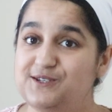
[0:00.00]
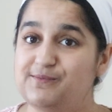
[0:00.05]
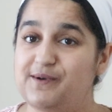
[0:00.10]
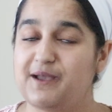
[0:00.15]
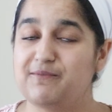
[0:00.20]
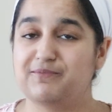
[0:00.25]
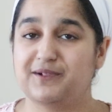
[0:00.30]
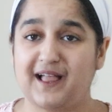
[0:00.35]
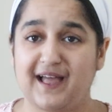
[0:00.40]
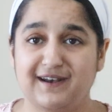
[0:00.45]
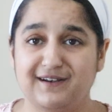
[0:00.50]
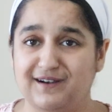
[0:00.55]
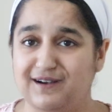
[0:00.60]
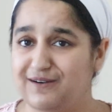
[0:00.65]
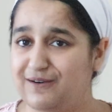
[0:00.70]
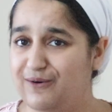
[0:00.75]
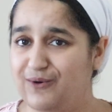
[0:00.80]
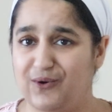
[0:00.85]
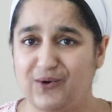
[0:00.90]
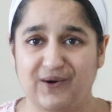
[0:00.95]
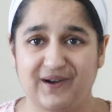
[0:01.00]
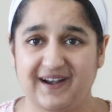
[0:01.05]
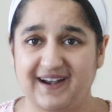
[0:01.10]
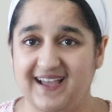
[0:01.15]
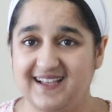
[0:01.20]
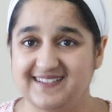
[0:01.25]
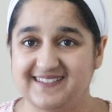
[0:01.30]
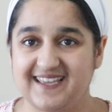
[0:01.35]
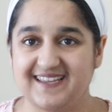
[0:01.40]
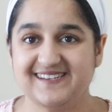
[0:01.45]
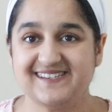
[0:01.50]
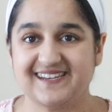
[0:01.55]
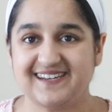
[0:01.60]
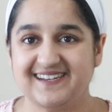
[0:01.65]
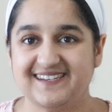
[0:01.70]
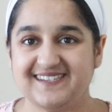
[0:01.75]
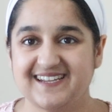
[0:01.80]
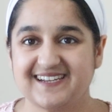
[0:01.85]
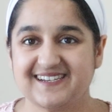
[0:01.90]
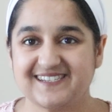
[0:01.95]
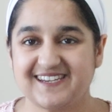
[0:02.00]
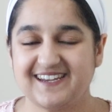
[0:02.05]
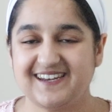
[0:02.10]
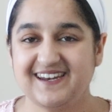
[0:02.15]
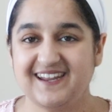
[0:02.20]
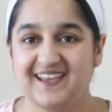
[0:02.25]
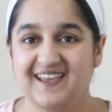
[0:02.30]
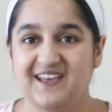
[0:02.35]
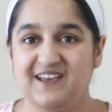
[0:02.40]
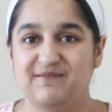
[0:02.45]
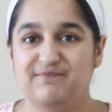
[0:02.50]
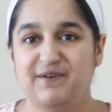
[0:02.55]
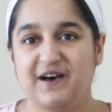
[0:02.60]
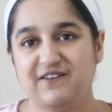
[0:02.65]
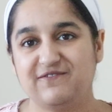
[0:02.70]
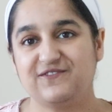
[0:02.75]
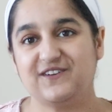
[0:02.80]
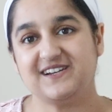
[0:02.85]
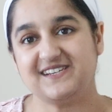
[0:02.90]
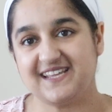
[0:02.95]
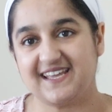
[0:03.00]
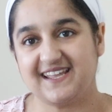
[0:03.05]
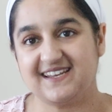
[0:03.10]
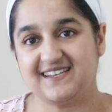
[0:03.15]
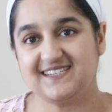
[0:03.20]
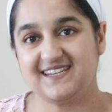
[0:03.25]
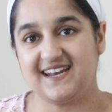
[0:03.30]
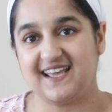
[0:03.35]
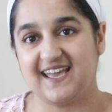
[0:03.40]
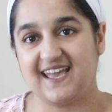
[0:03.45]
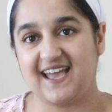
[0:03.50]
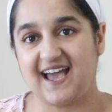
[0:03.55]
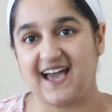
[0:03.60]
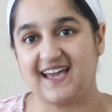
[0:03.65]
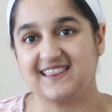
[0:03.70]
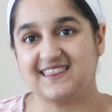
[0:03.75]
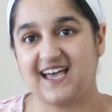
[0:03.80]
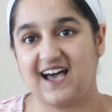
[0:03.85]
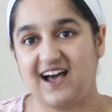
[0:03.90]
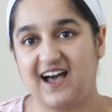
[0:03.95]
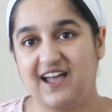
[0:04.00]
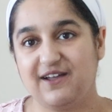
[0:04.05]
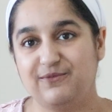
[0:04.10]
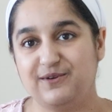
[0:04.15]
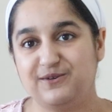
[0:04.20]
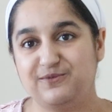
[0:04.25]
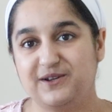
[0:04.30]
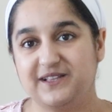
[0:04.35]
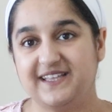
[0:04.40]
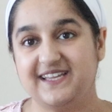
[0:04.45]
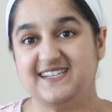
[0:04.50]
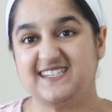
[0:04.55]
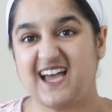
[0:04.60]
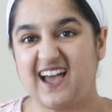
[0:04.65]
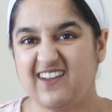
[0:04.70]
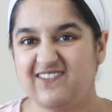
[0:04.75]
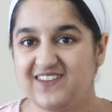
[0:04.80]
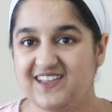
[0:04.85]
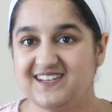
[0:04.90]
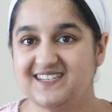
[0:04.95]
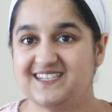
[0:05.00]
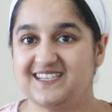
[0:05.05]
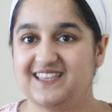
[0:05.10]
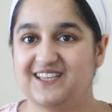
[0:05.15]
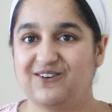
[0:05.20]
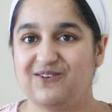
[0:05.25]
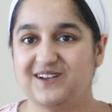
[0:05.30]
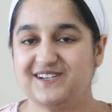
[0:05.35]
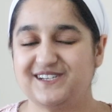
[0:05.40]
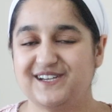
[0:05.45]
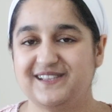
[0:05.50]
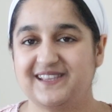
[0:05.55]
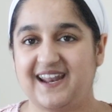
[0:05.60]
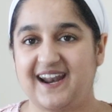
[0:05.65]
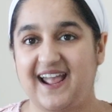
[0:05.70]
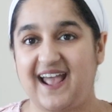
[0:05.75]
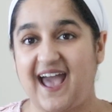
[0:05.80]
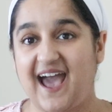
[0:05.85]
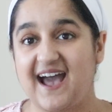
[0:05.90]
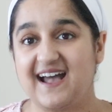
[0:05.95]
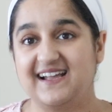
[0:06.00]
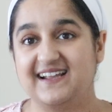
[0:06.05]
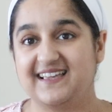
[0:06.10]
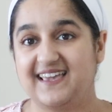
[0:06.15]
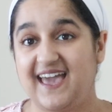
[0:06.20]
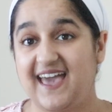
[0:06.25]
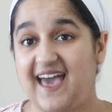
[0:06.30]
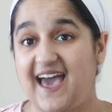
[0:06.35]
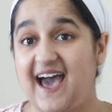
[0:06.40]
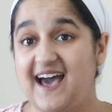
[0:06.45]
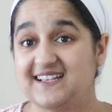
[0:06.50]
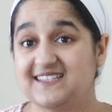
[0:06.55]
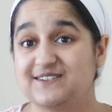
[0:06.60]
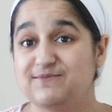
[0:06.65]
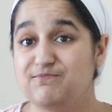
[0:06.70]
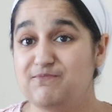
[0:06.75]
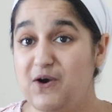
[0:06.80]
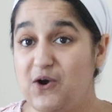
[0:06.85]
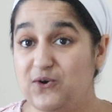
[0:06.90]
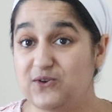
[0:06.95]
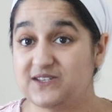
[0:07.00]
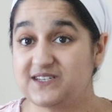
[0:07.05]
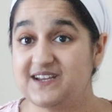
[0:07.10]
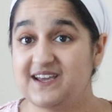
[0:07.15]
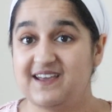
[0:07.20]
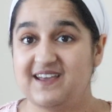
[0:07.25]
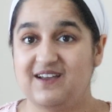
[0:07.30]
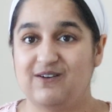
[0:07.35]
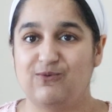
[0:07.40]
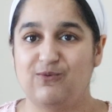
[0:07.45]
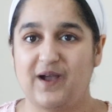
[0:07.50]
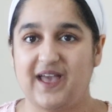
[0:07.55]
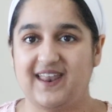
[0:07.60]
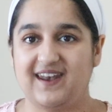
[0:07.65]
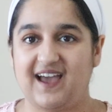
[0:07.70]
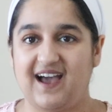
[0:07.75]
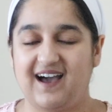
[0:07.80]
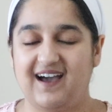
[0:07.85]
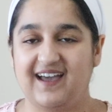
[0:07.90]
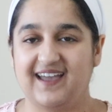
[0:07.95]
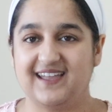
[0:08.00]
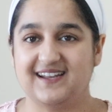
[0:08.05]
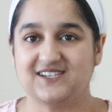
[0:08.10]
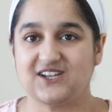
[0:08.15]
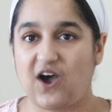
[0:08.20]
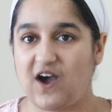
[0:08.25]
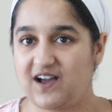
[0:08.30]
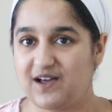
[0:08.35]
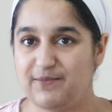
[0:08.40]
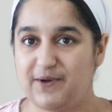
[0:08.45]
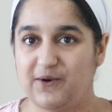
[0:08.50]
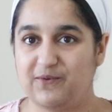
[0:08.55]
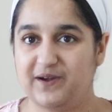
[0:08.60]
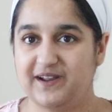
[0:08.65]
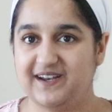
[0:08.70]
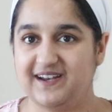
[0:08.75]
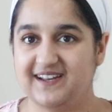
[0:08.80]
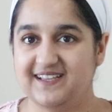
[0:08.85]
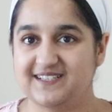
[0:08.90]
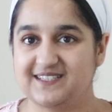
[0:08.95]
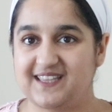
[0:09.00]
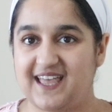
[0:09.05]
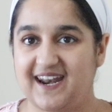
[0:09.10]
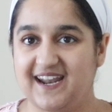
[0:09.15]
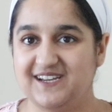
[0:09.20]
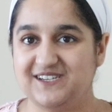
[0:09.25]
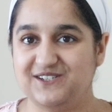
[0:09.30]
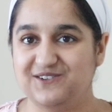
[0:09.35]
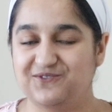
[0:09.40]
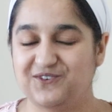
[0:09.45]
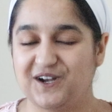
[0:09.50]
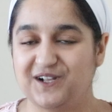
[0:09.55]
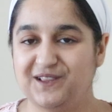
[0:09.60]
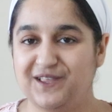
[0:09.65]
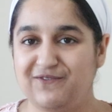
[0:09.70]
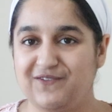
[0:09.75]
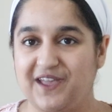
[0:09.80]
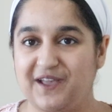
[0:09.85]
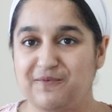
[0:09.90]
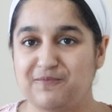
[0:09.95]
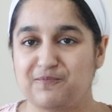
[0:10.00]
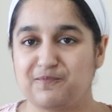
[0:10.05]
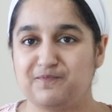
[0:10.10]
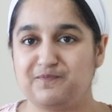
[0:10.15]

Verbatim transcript: to my planner or organization addiction. But for day today, I thought I would really dive into the question that I get asked most when I talk about what it is that I do for a living,